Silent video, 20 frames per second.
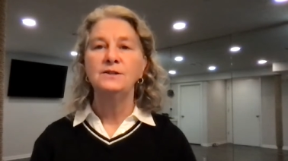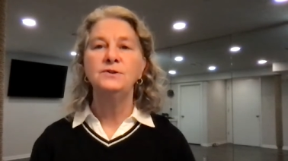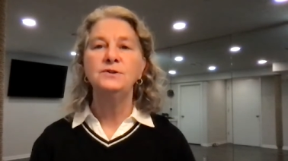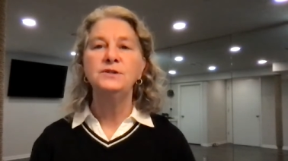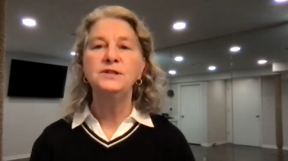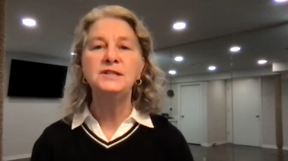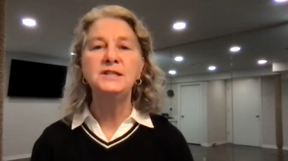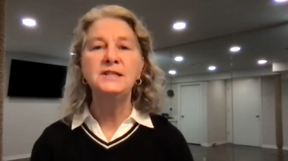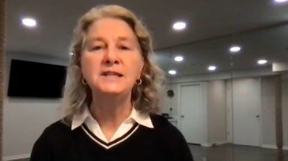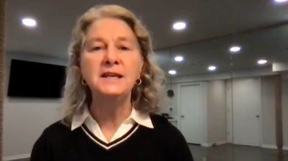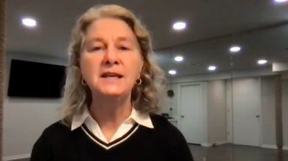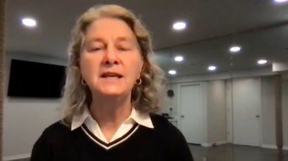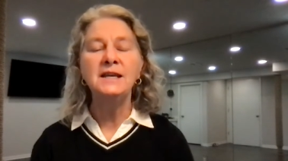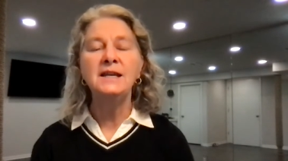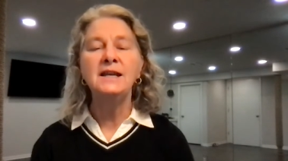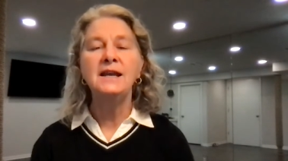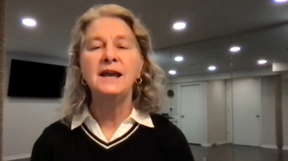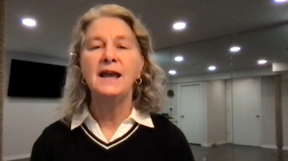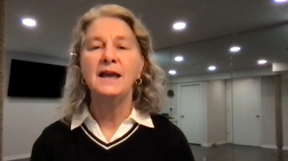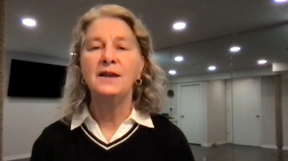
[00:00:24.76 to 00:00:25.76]
to
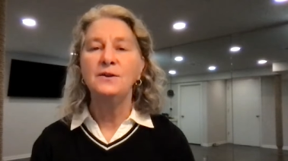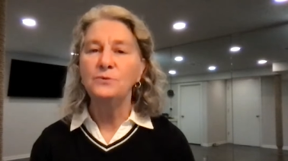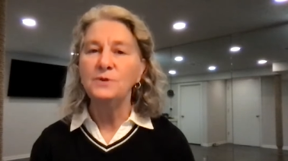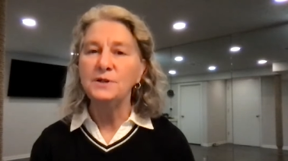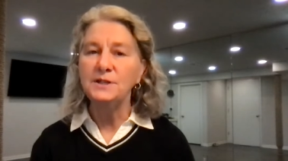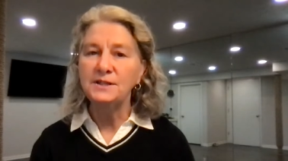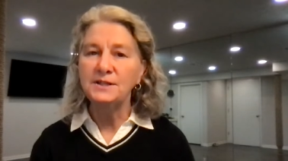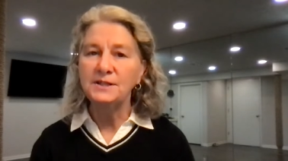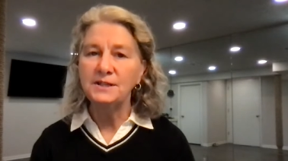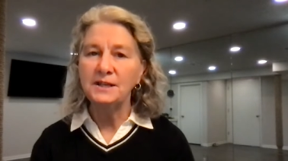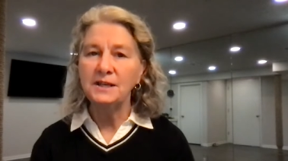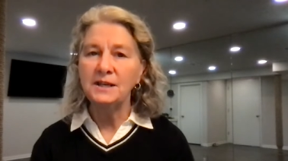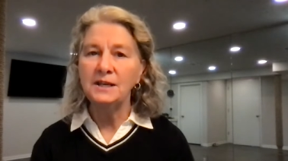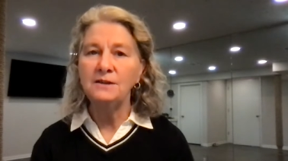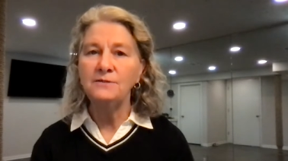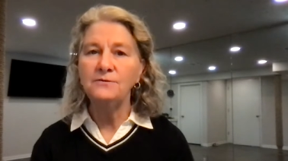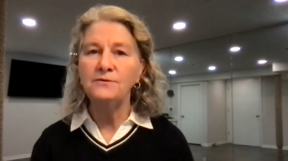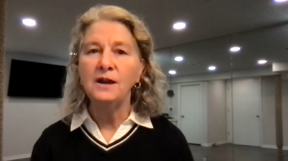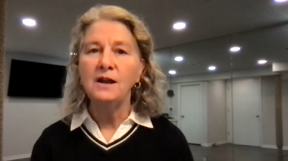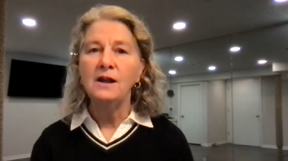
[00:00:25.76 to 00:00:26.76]
see and
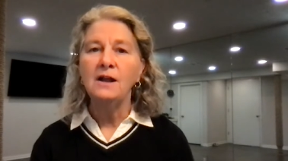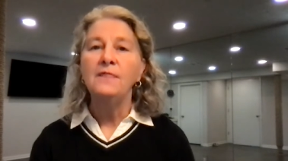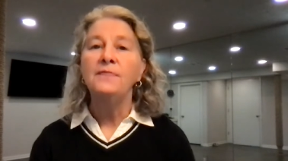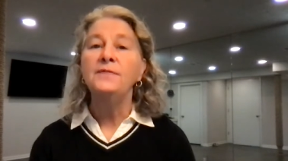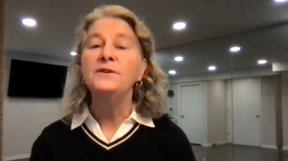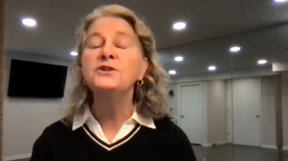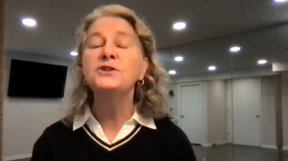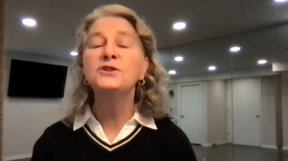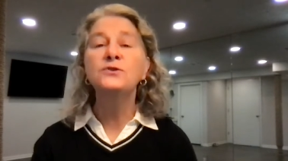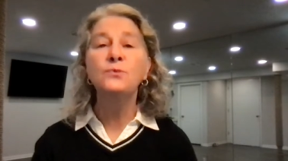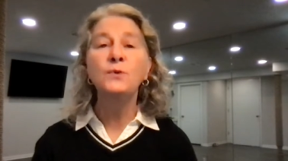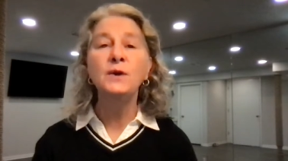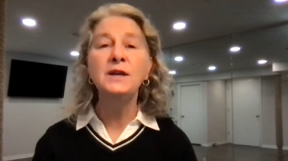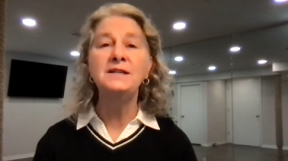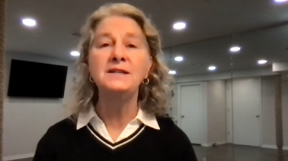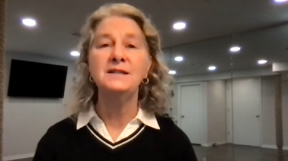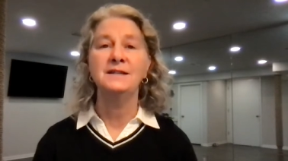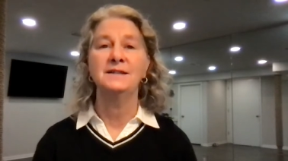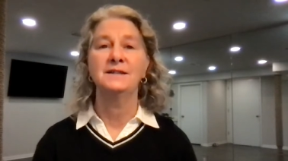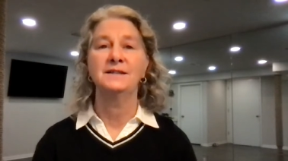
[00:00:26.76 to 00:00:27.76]
receive the
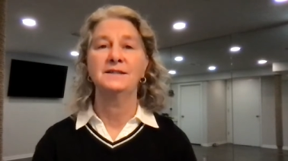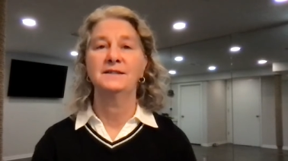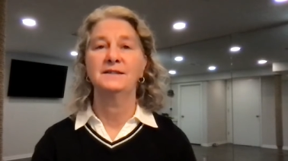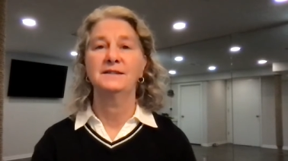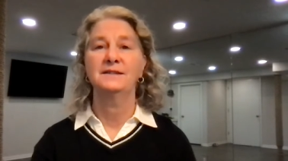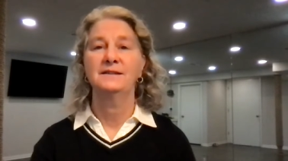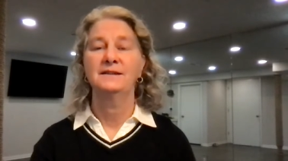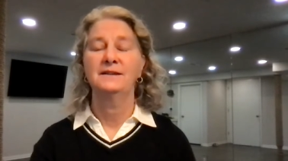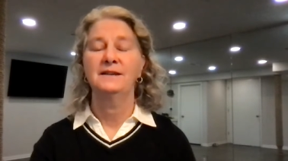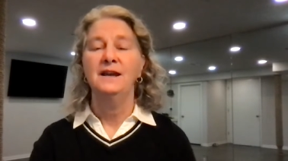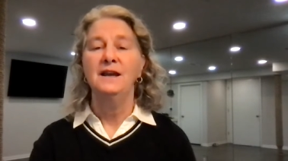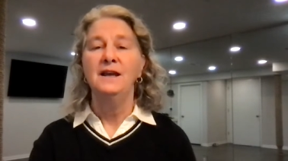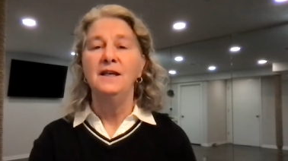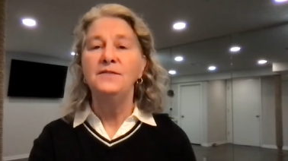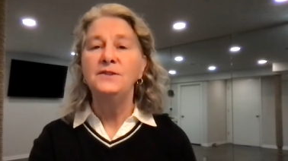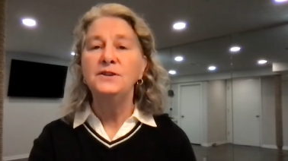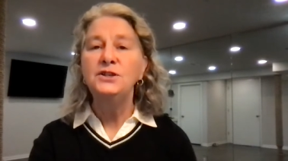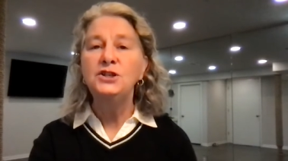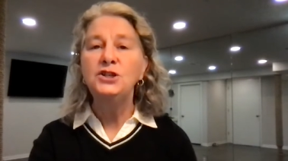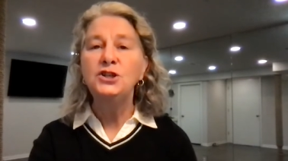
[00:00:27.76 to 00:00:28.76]
sweetness,
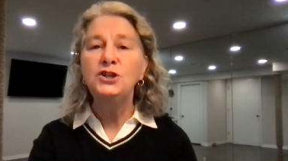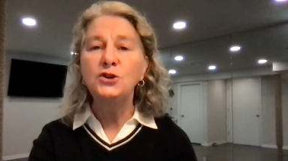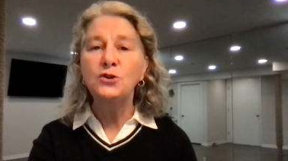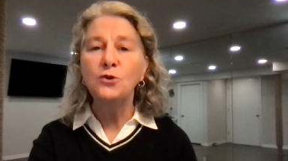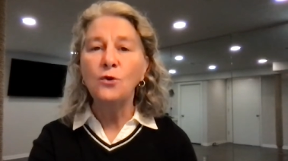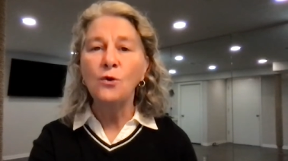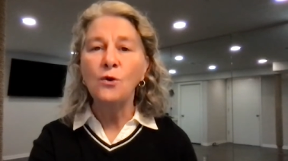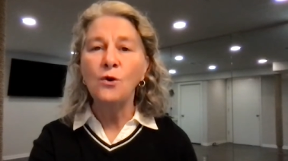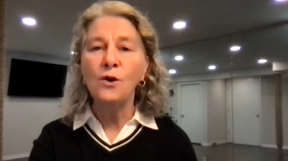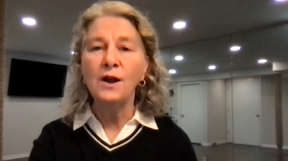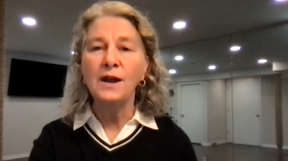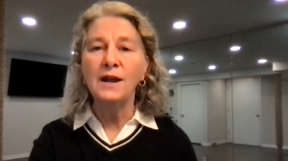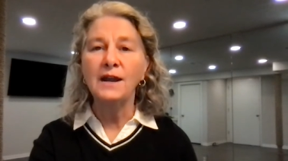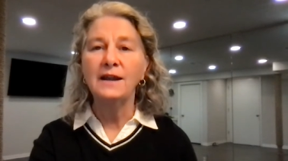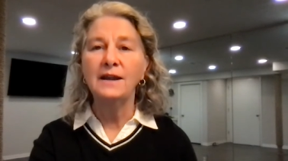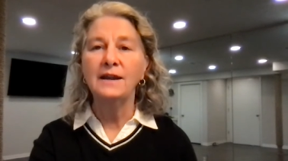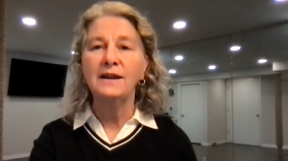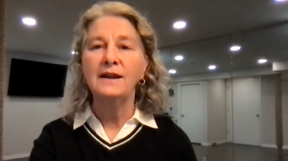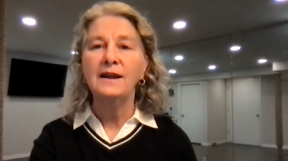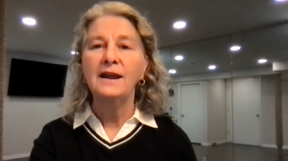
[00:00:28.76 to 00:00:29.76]
the
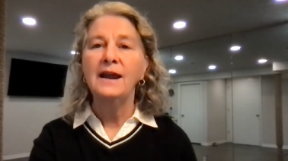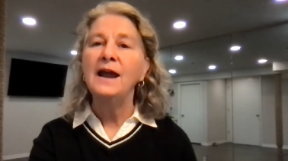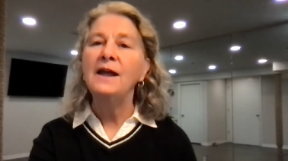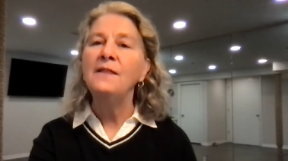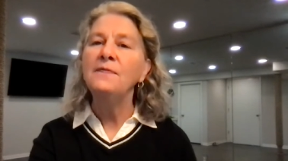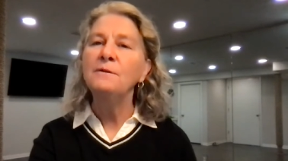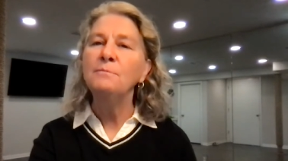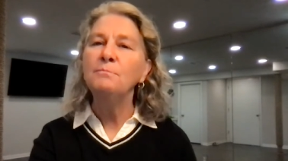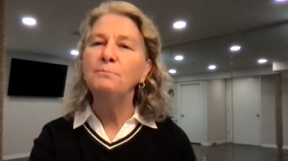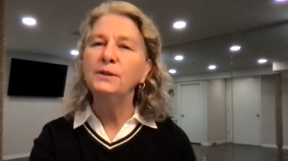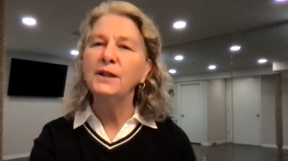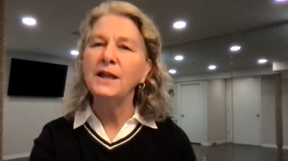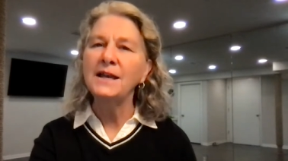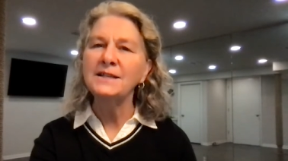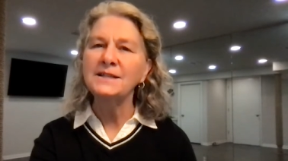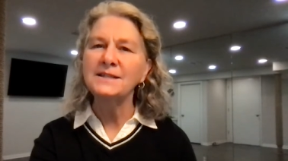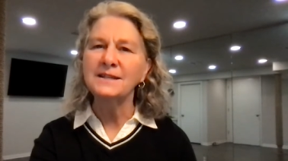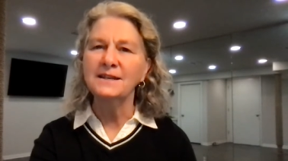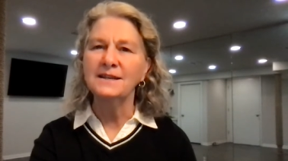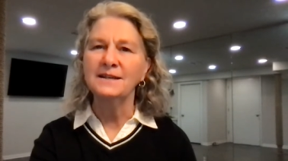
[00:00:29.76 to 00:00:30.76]
joy, and the
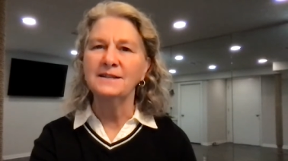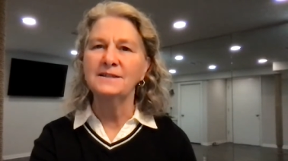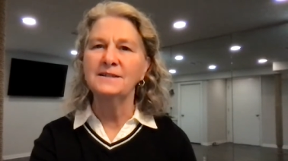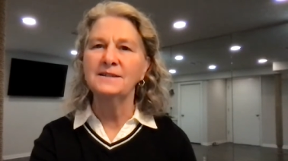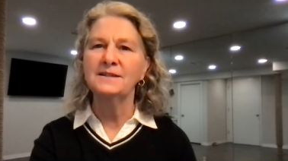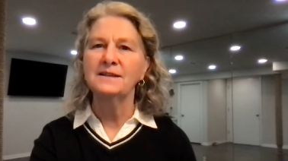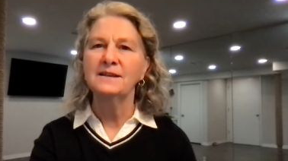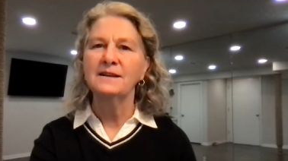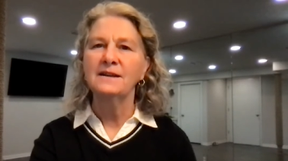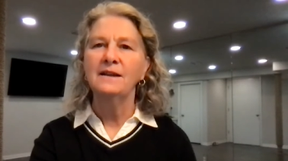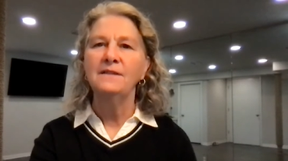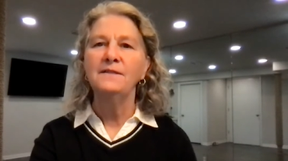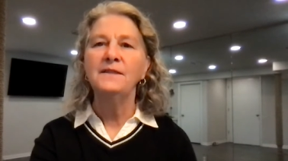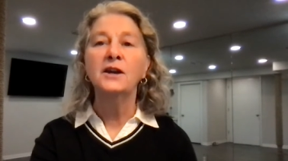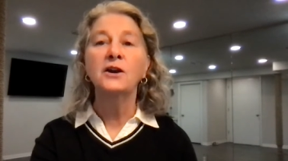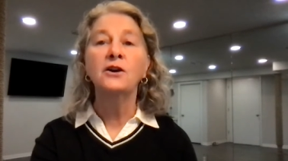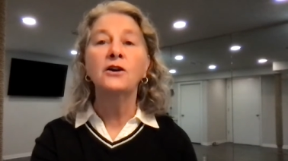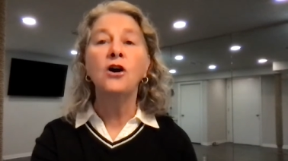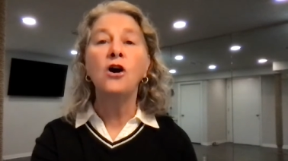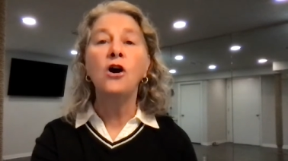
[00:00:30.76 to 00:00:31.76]
blessings
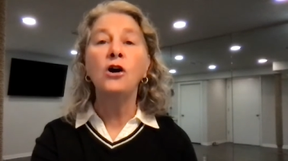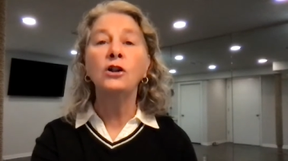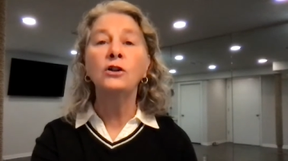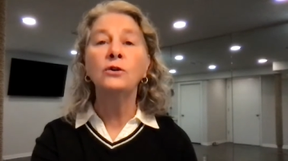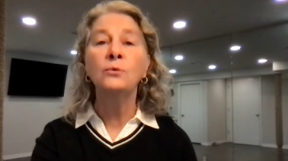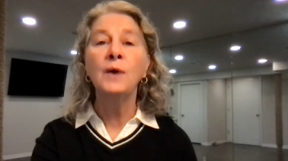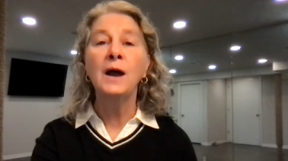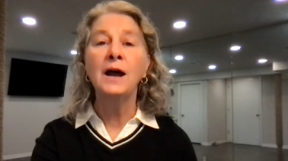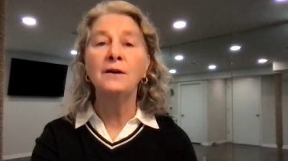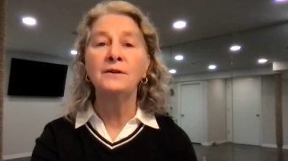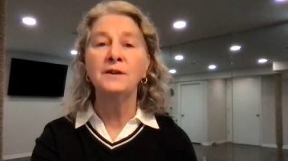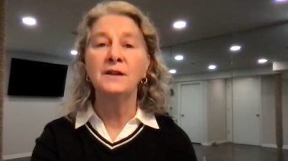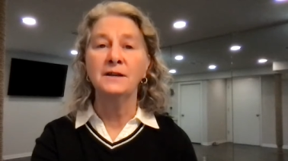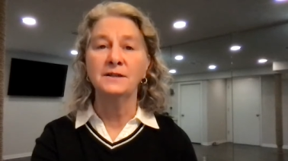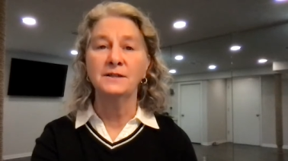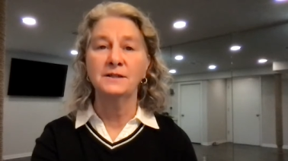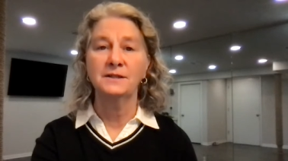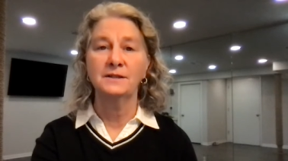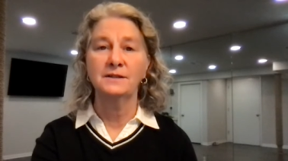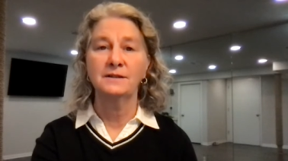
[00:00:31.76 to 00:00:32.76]
that are all around
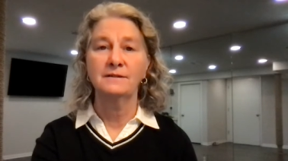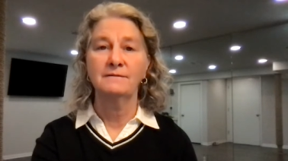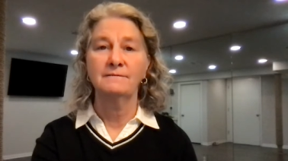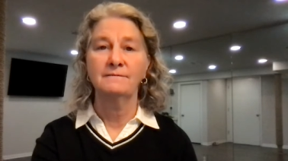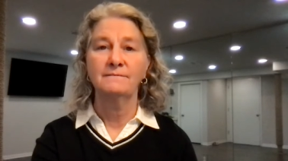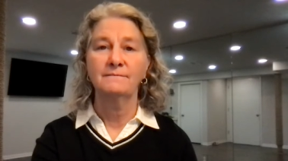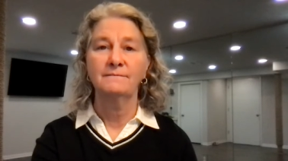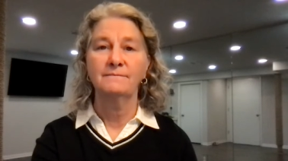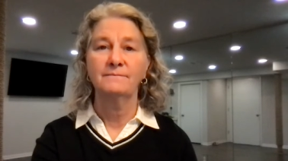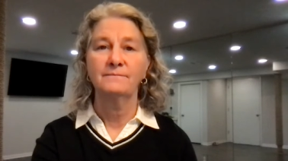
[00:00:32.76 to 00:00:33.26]
us.